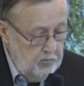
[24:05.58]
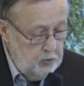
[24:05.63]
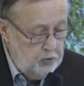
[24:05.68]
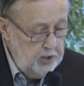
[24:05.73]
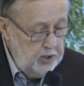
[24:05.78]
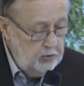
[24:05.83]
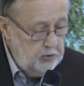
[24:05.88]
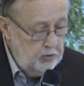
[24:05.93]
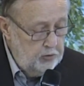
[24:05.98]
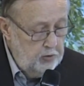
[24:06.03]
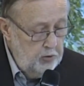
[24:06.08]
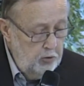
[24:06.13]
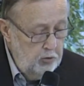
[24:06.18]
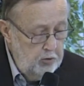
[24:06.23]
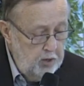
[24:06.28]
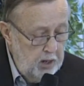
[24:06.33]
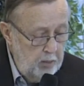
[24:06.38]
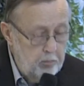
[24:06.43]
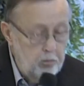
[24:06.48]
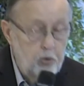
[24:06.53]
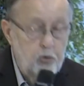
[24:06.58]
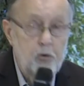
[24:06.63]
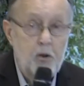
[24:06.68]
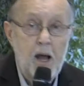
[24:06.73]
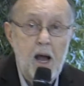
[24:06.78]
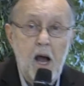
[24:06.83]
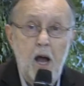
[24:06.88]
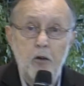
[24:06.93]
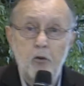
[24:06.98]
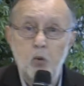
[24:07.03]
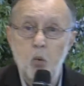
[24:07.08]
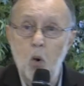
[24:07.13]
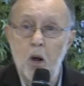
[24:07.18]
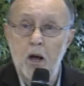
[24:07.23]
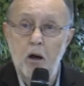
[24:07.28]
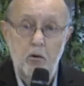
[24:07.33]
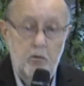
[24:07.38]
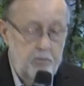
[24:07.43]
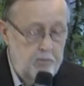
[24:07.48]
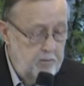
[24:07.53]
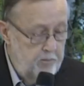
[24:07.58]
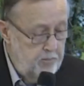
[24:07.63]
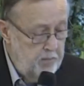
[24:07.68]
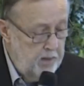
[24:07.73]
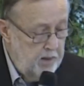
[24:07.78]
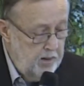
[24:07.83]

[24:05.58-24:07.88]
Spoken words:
Jesus knew Numbers 9:12.